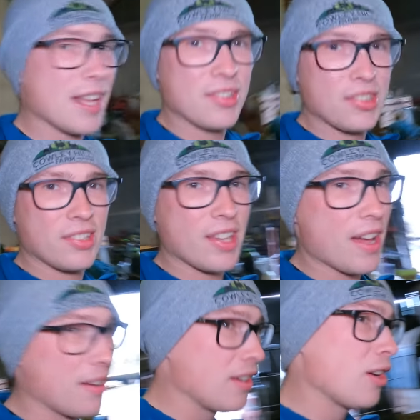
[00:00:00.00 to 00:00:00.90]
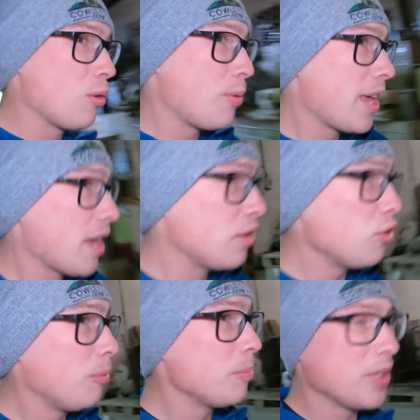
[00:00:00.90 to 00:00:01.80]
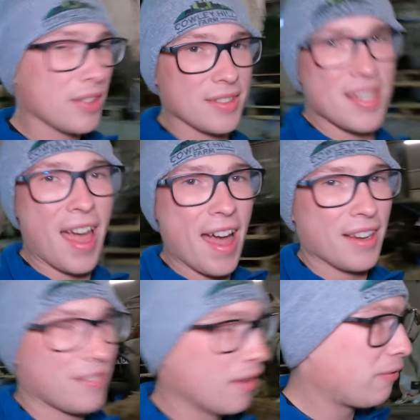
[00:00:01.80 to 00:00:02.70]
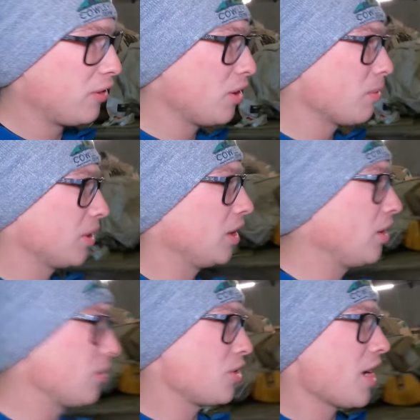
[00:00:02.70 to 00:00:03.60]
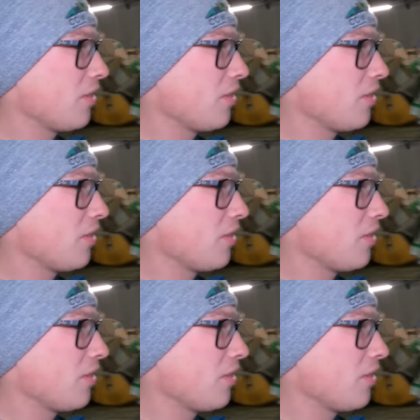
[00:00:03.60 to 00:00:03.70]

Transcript: answer to that, we numbered and tagged a few of the ewes